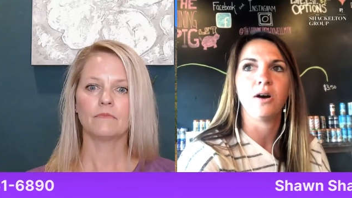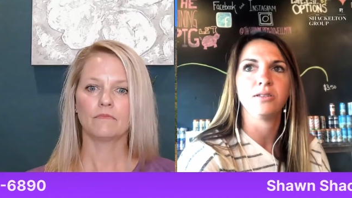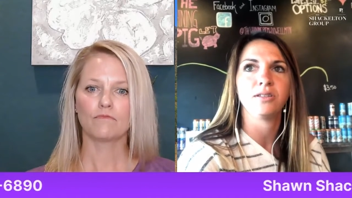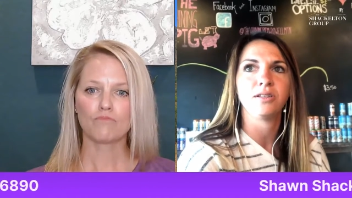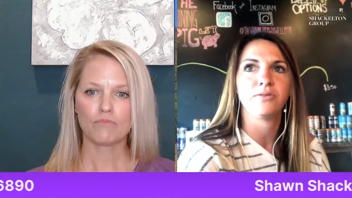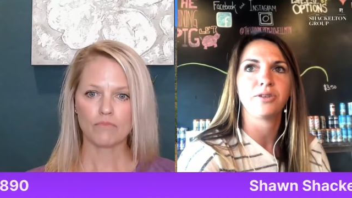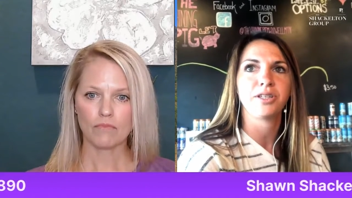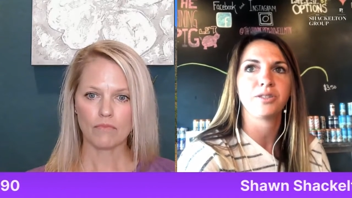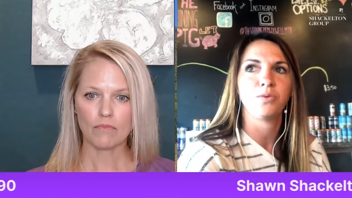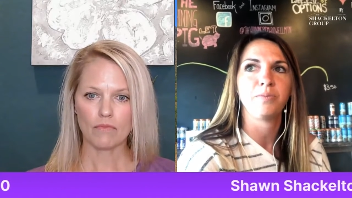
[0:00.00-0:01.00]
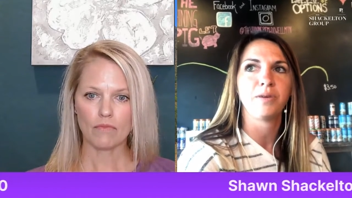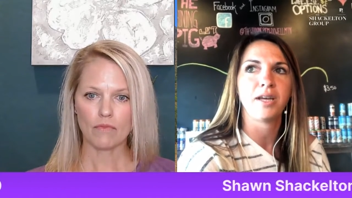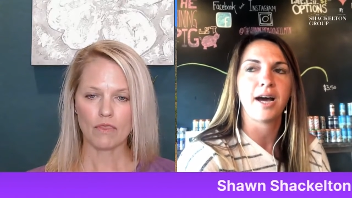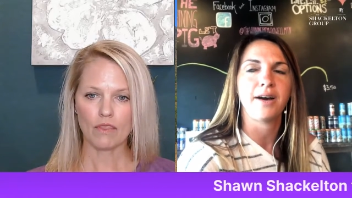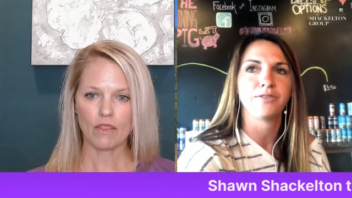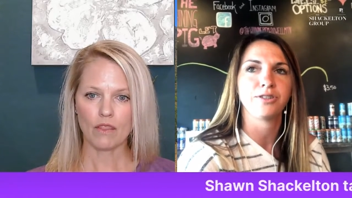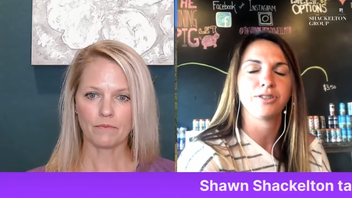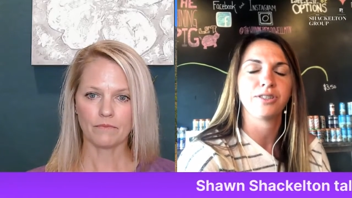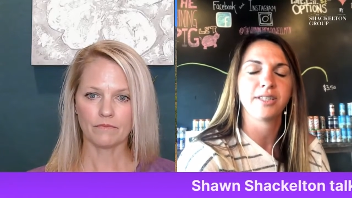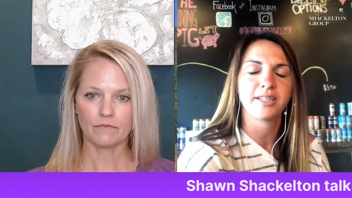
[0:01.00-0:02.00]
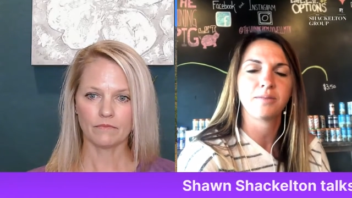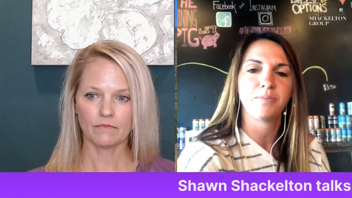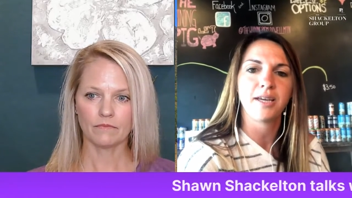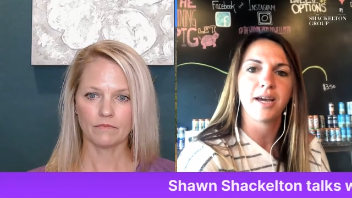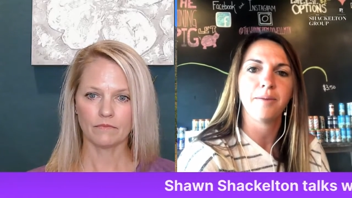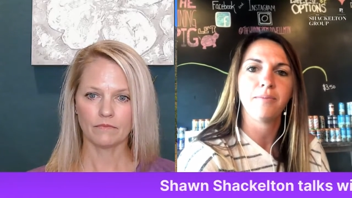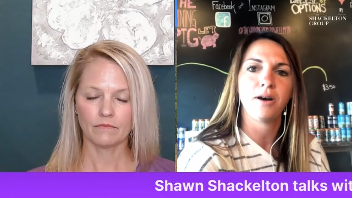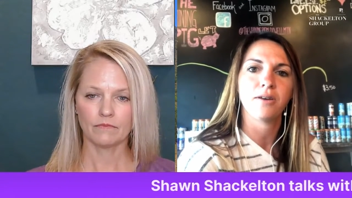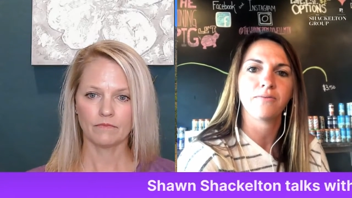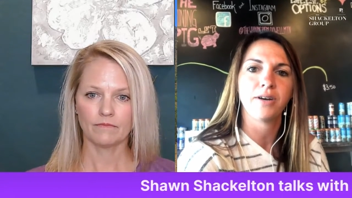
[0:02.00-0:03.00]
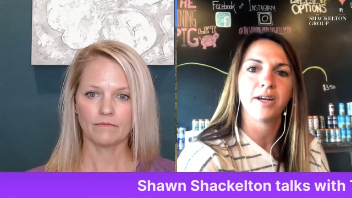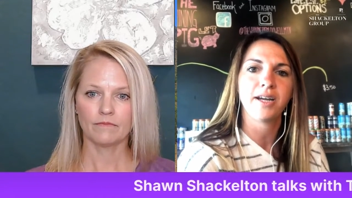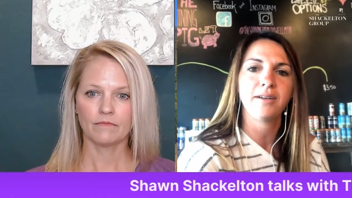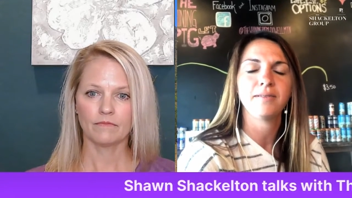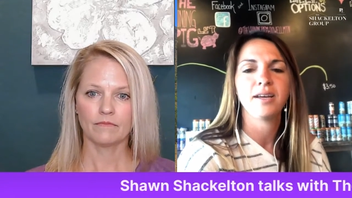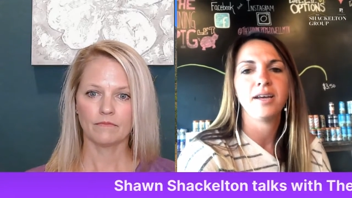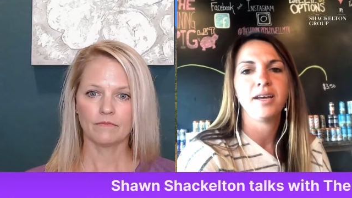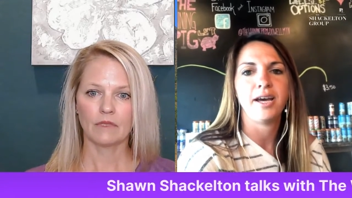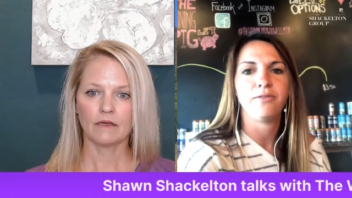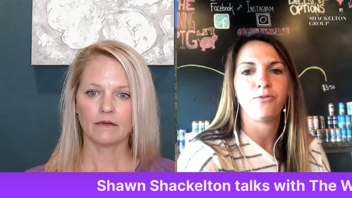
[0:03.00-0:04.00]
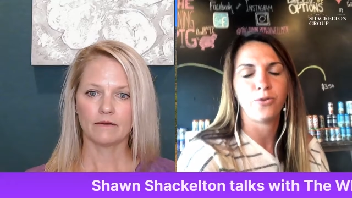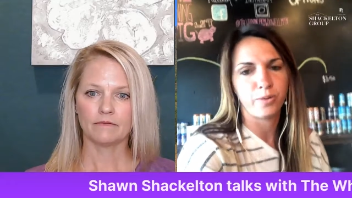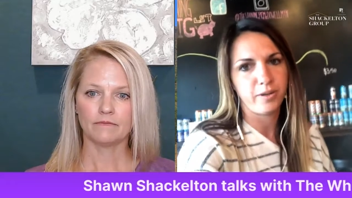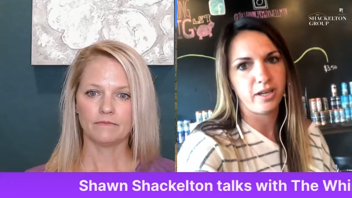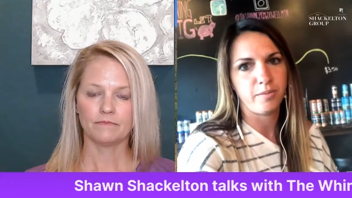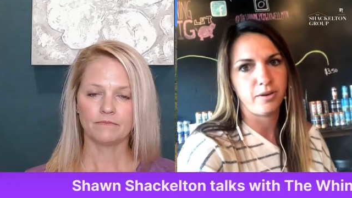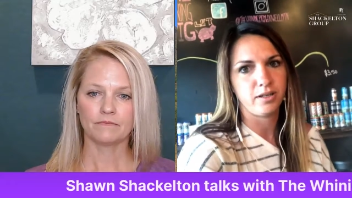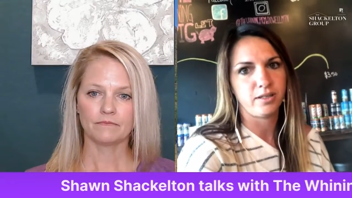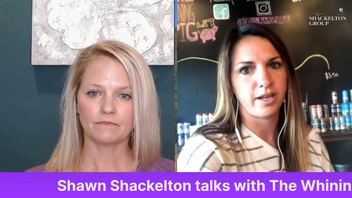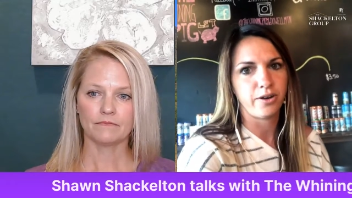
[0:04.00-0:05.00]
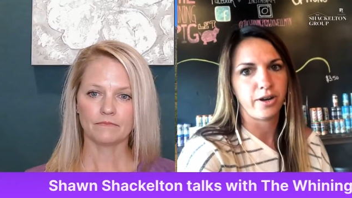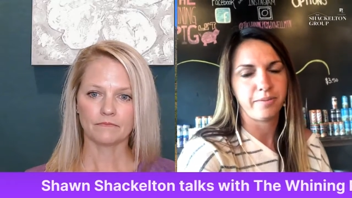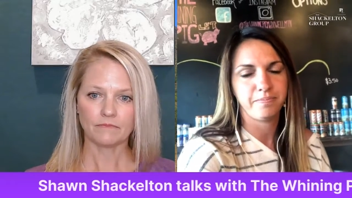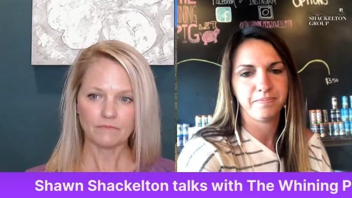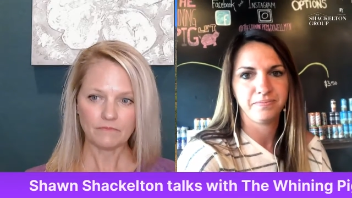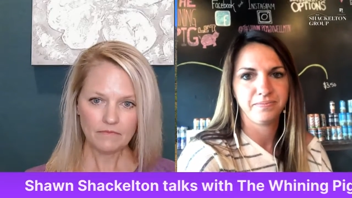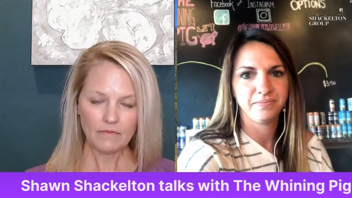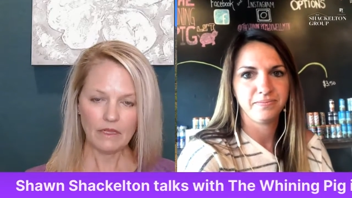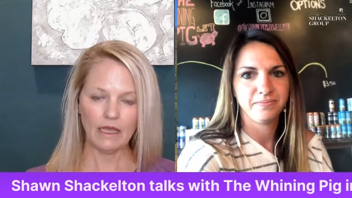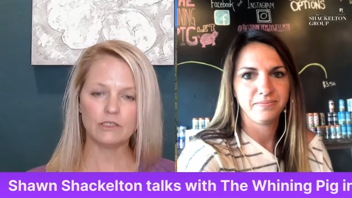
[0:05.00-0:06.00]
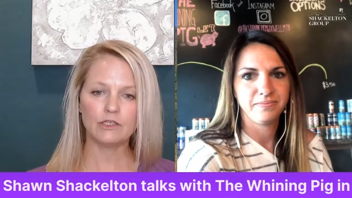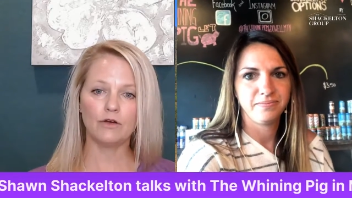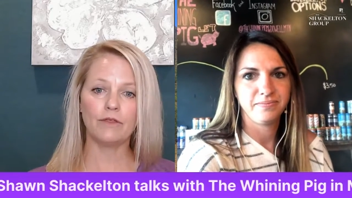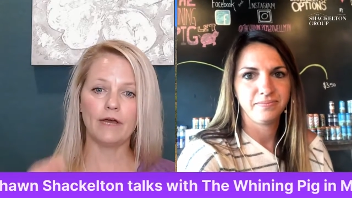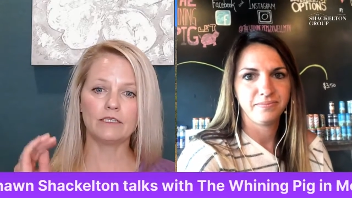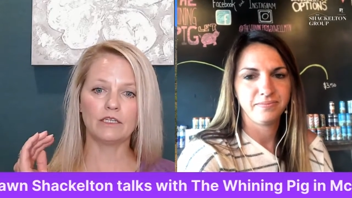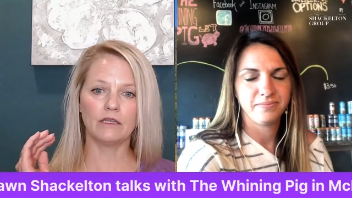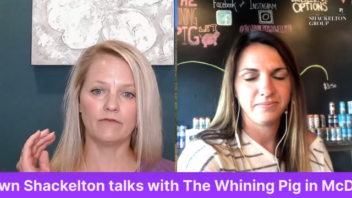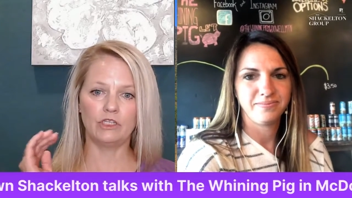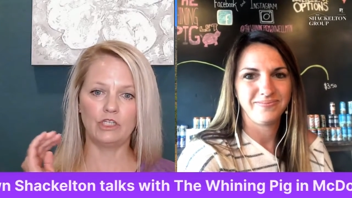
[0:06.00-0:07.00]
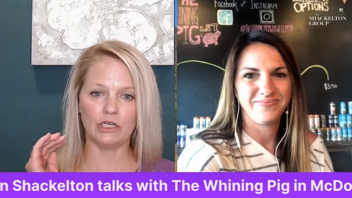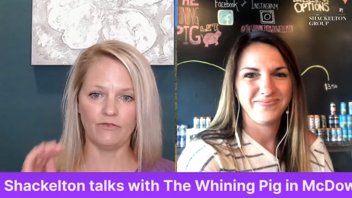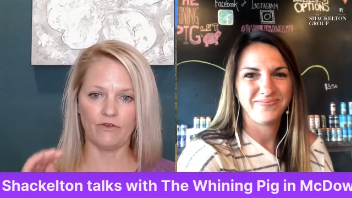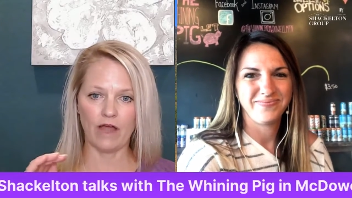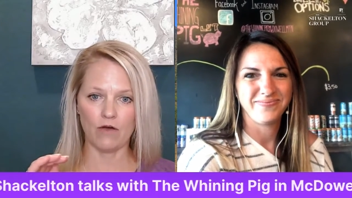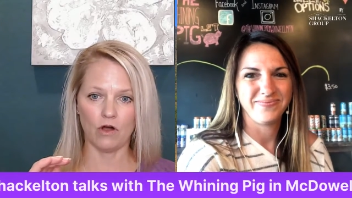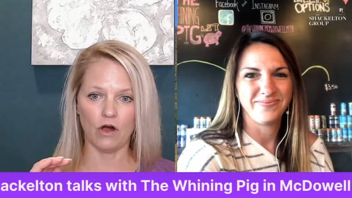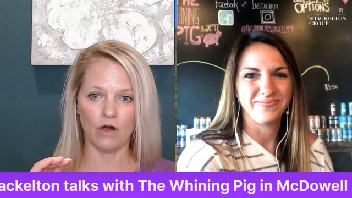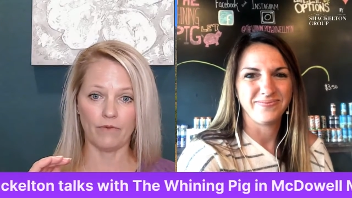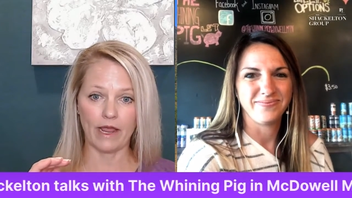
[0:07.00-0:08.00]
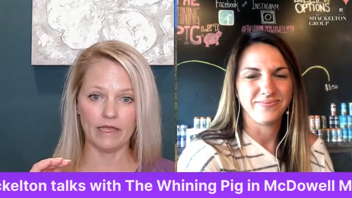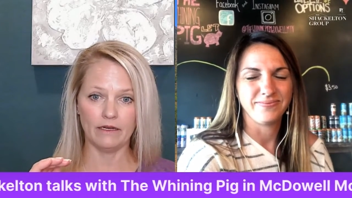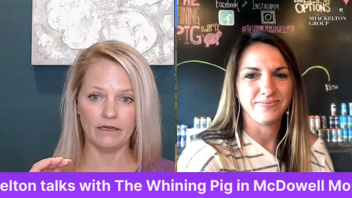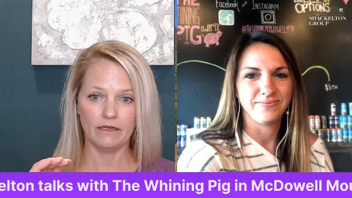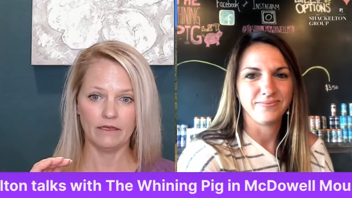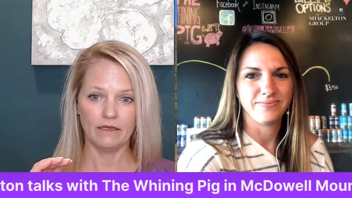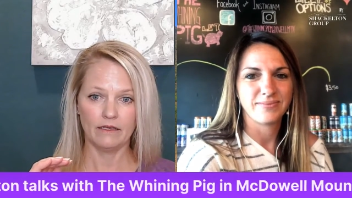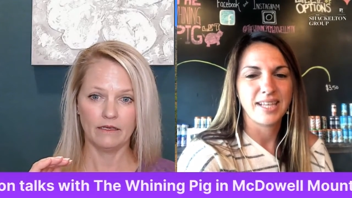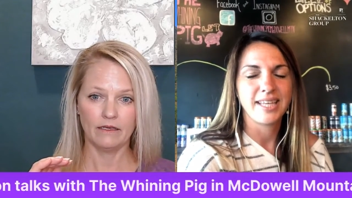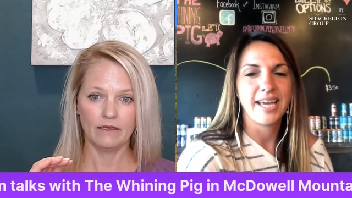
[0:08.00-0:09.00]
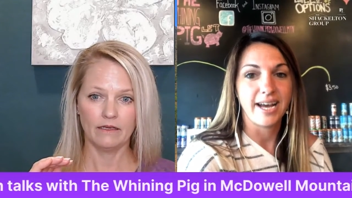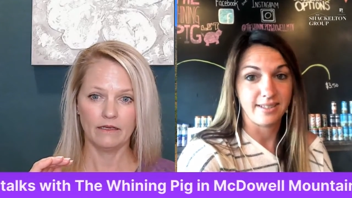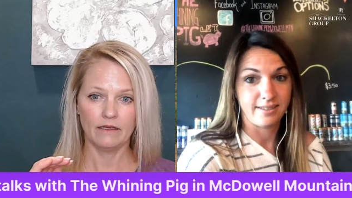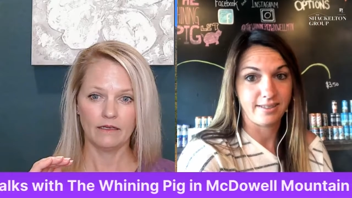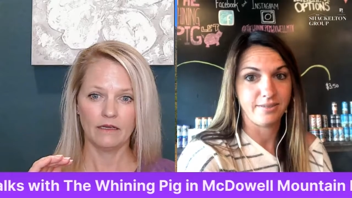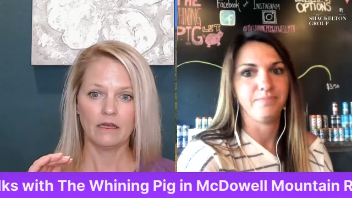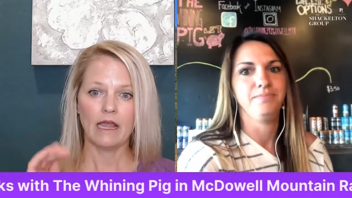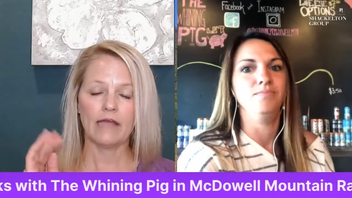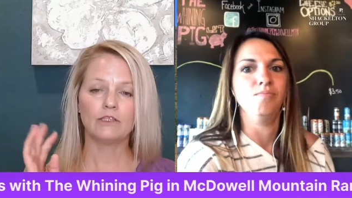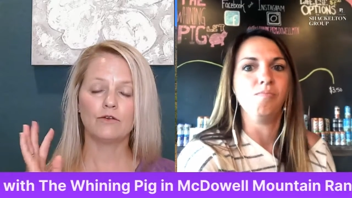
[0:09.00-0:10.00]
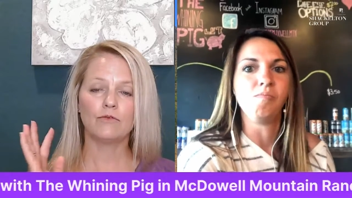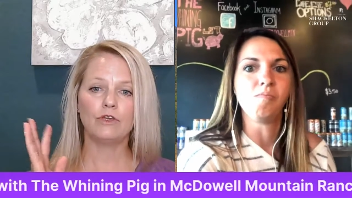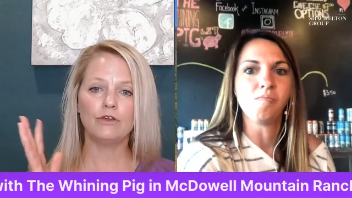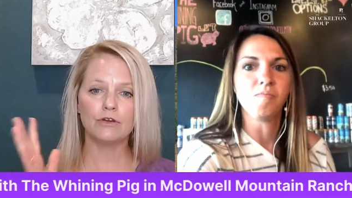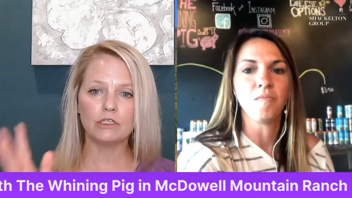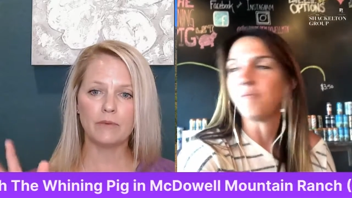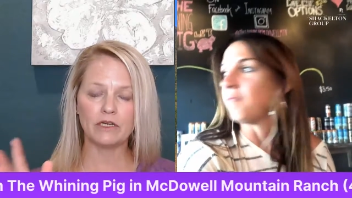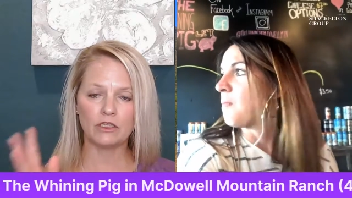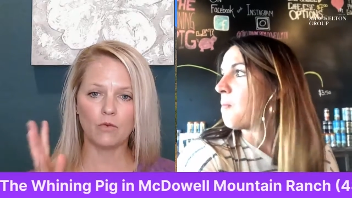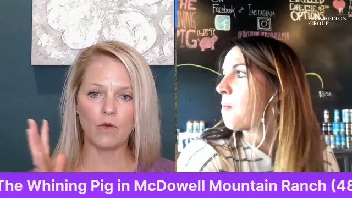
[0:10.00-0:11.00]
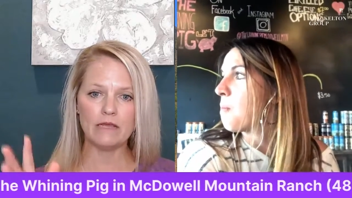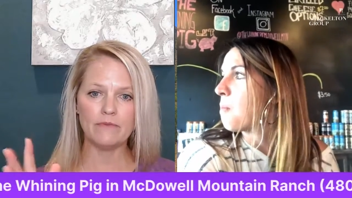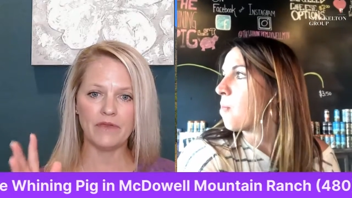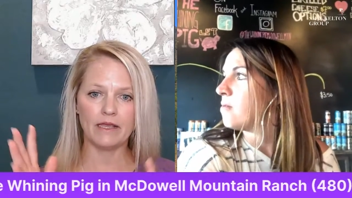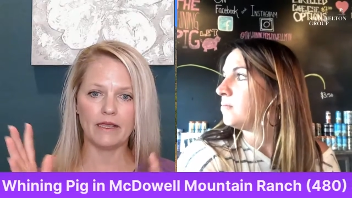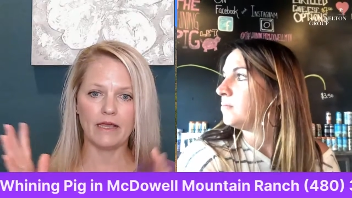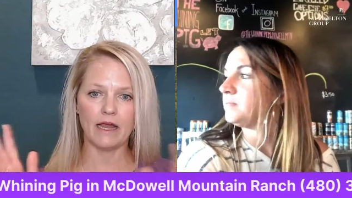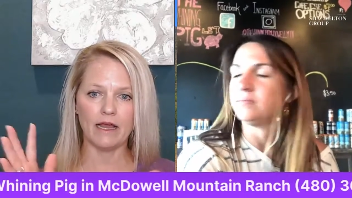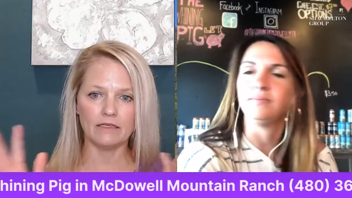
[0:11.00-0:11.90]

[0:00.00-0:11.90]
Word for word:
Speaker 1: all deliveries will be after 6 p.m. on Friday and 4 p.m. on Saturday.
Speaker 2: And so that's delivery just for alcohol, right? Yes. And so your spec, the Whining Pig kind of